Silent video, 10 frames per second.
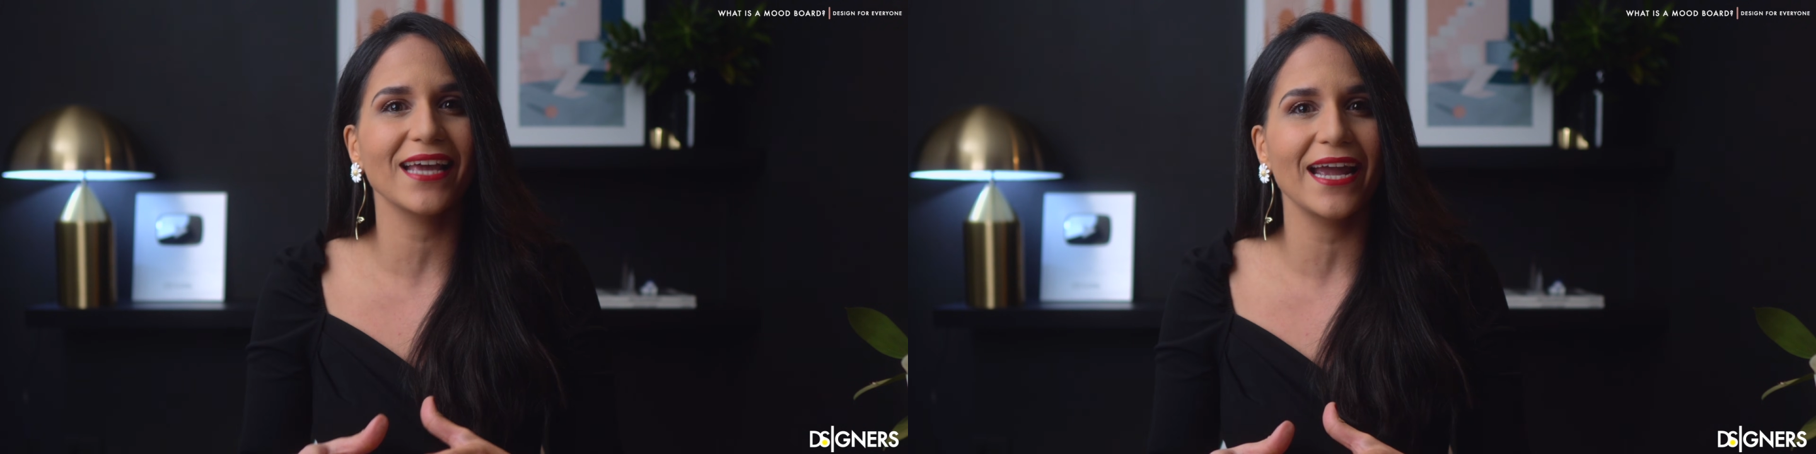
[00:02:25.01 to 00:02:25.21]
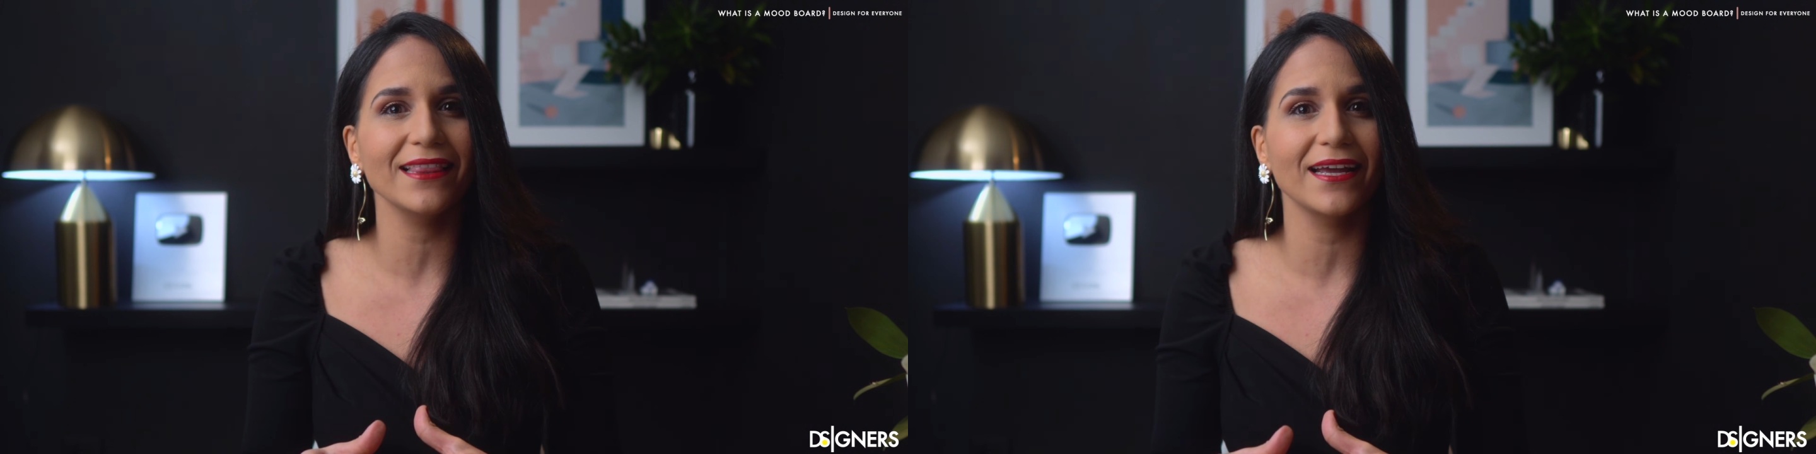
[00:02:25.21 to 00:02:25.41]

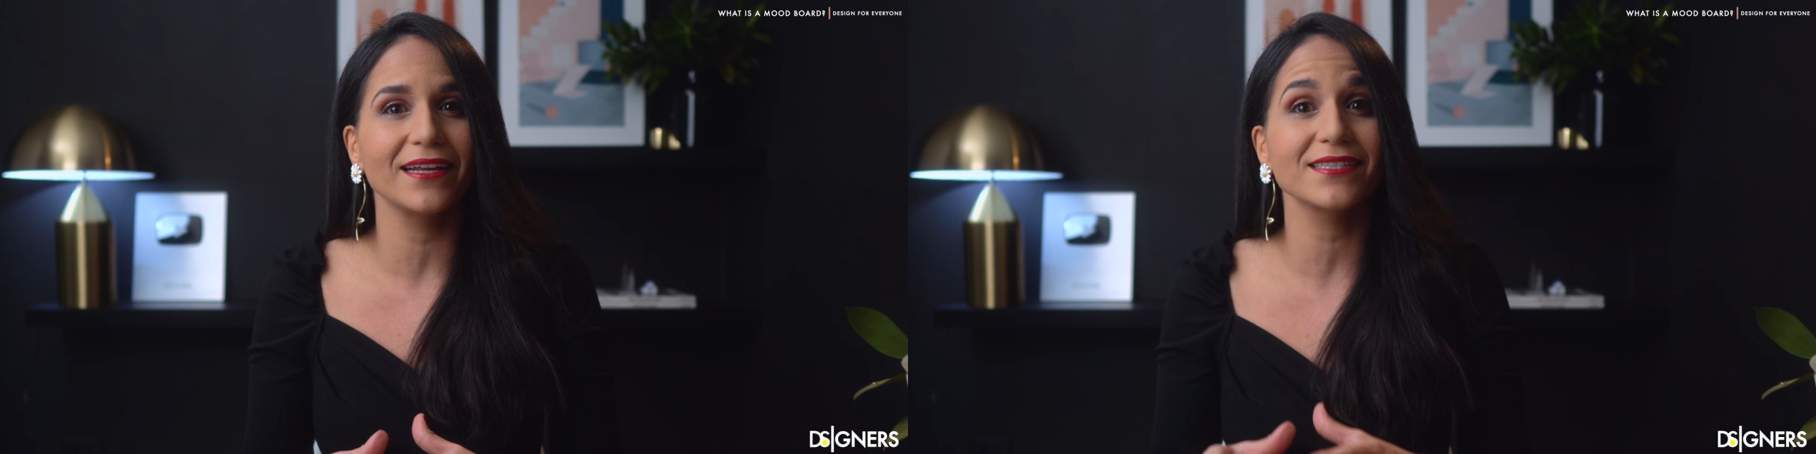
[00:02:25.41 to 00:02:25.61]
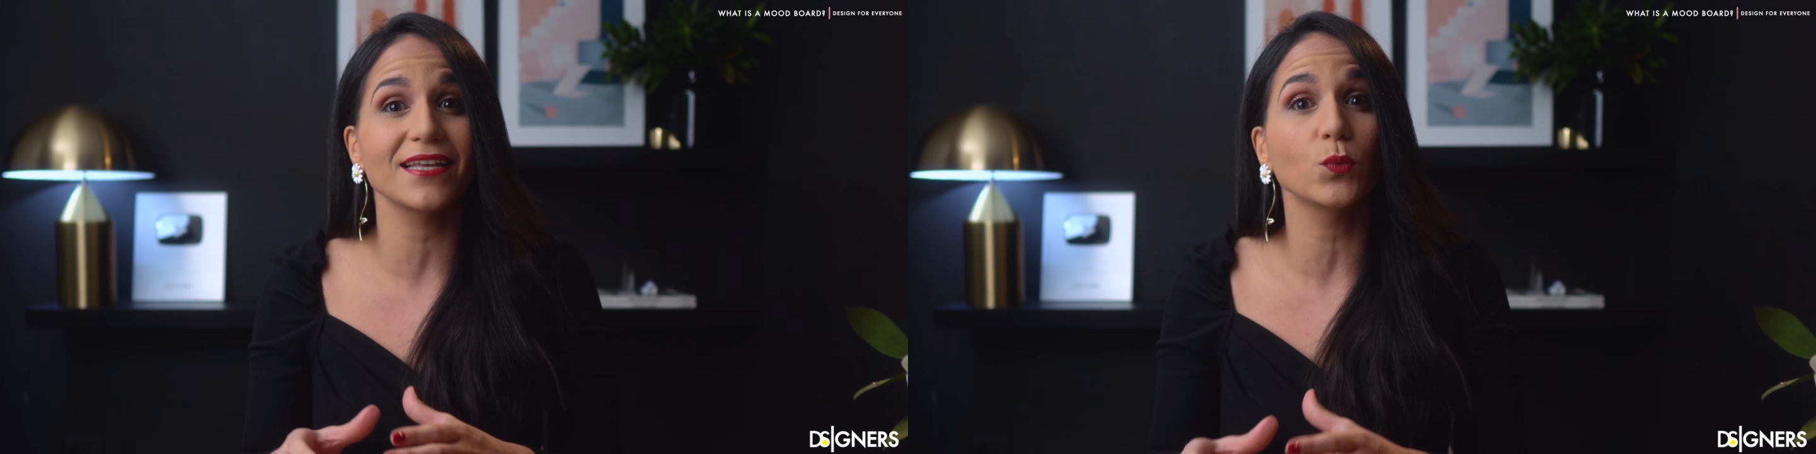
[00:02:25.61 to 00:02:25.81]

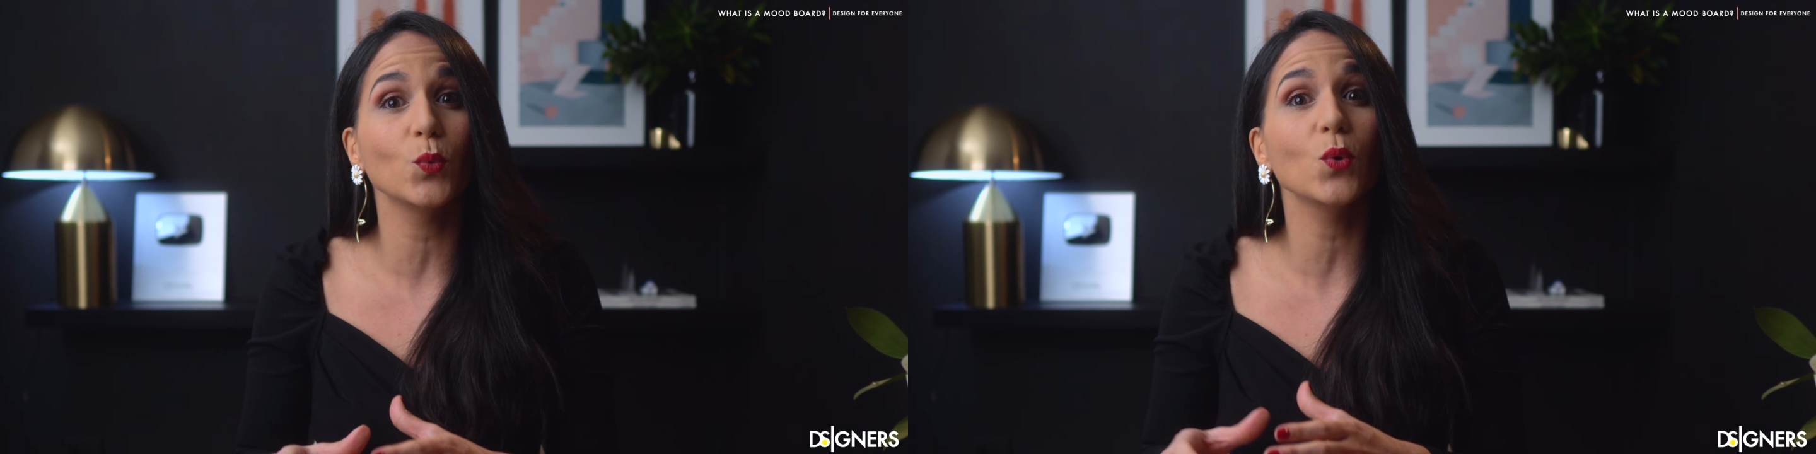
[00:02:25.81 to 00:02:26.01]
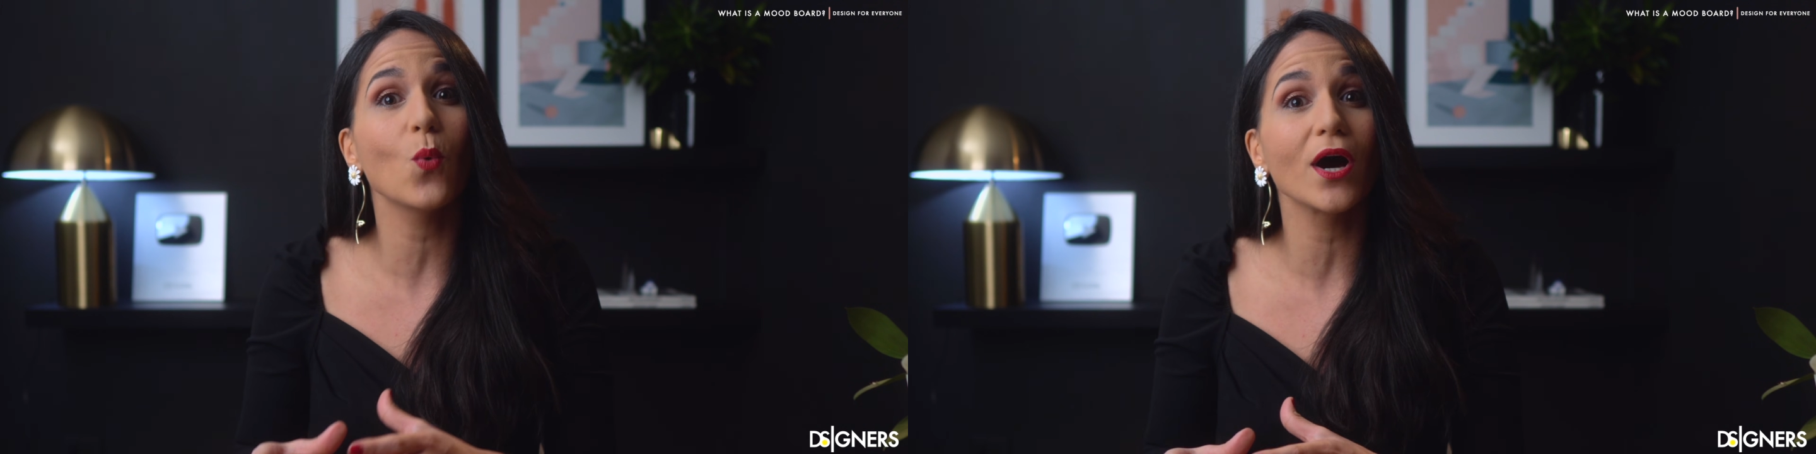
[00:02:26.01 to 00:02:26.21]
guidelines that
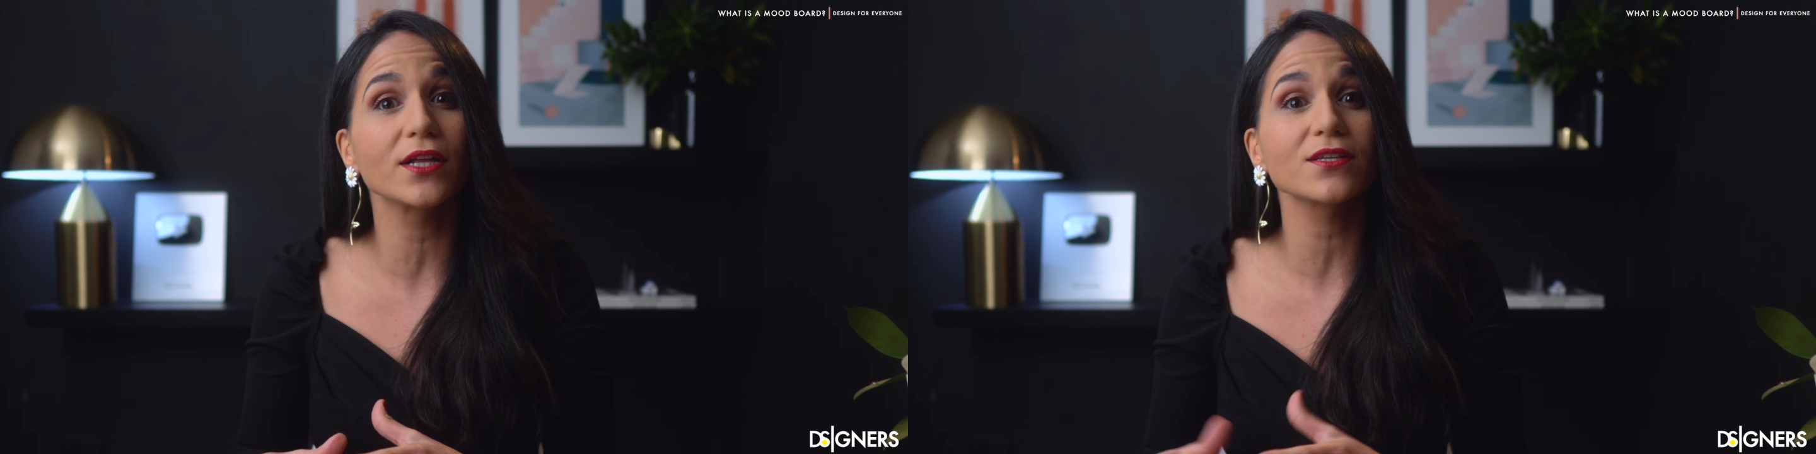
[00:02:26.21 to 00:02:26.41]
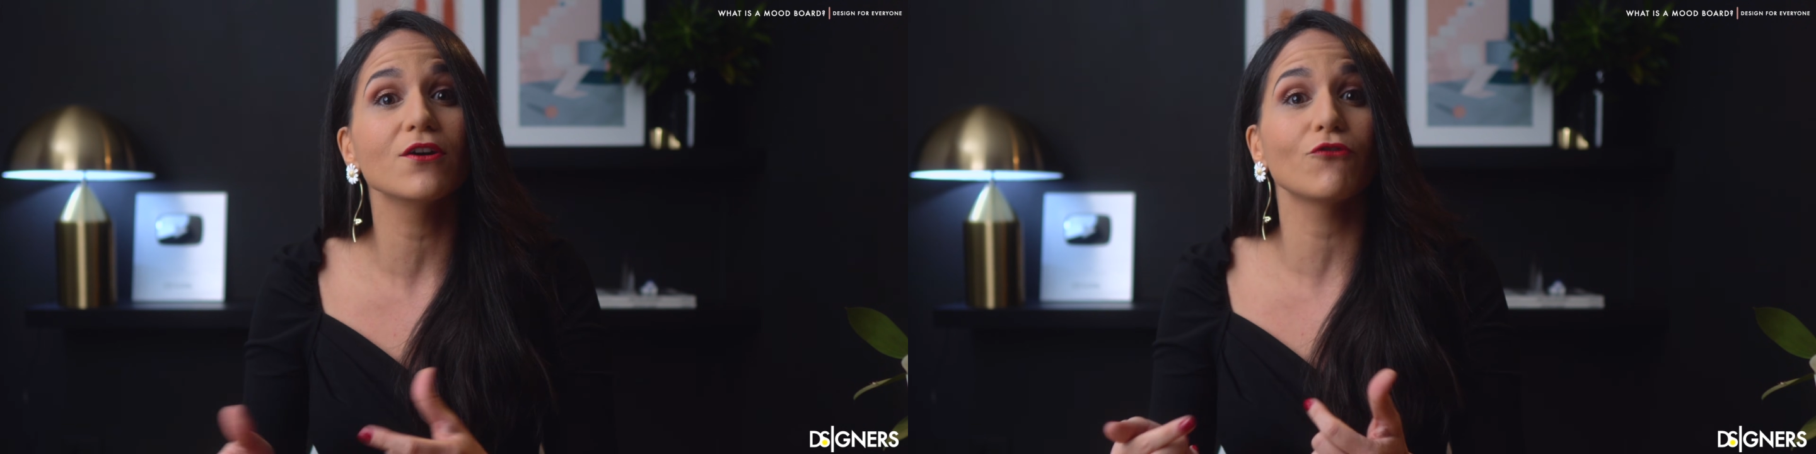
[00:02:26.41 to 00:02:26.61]
we want